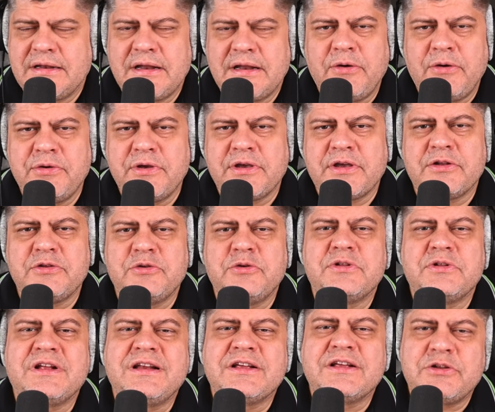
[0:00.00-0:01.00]
now you can do
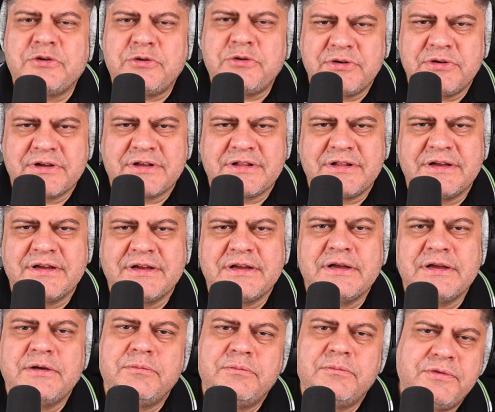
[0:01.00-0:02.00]
it electronically
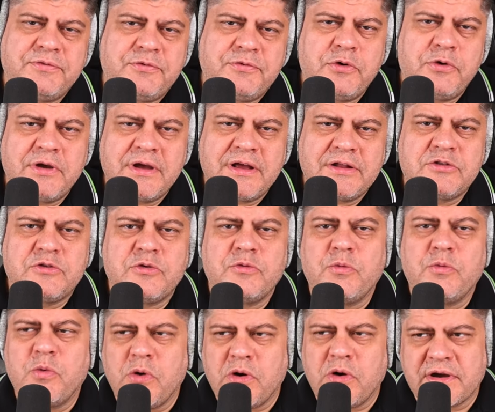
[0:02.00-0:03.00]
before you had to
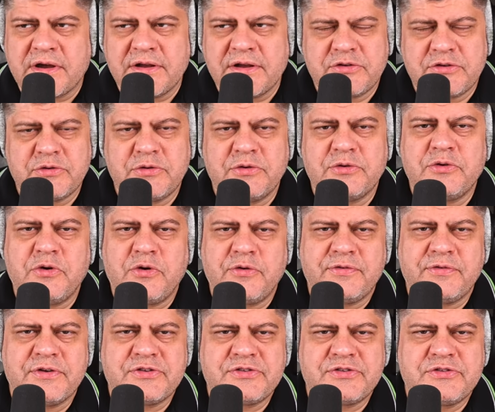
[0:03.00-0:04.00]
walk into an
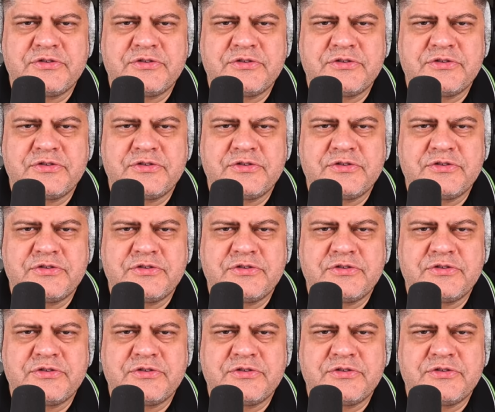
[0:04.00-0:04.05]
office,